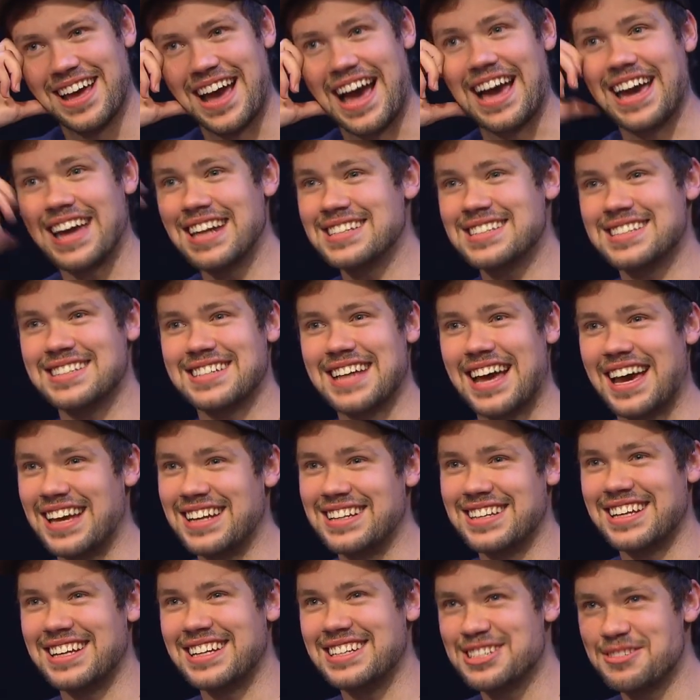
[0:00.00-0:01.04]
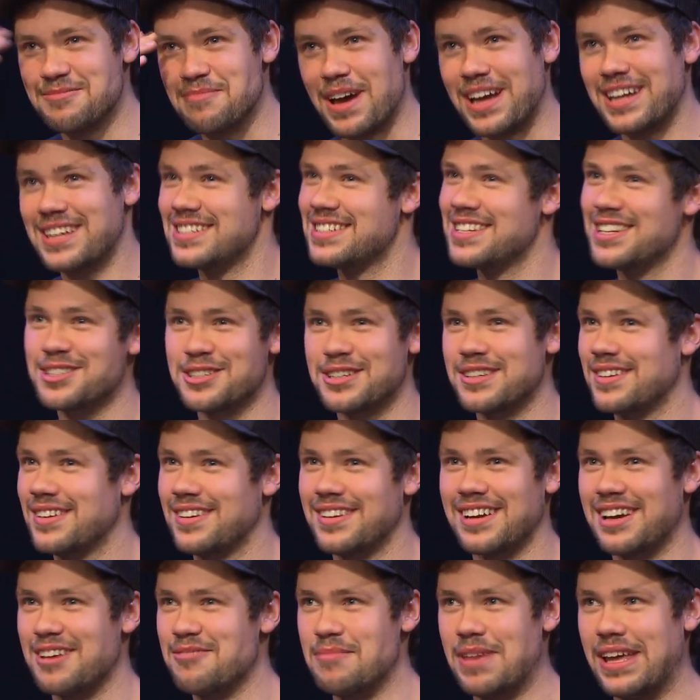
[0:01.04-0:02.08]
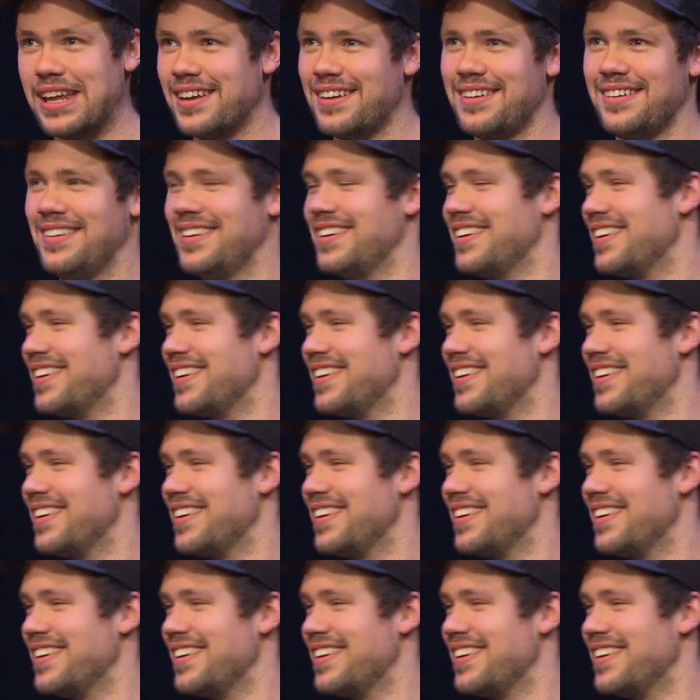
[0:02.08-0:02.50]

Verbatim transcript: I gotta. I, that is my decision. I've made it.